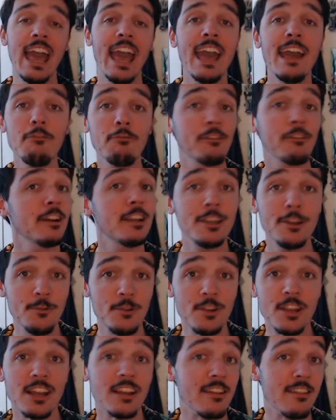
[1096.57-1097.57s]
every
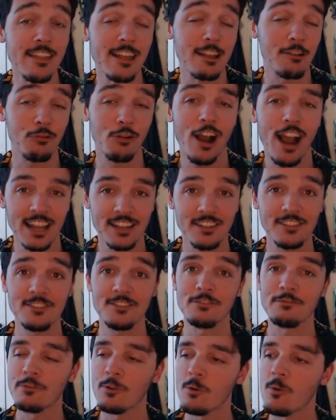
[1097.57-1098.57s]
union that tries
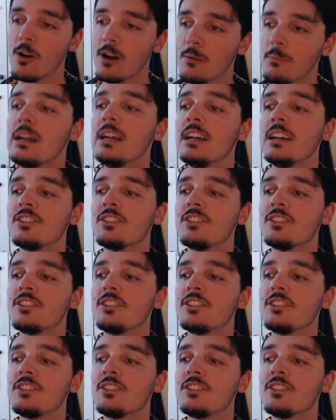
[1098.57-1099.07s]
to form.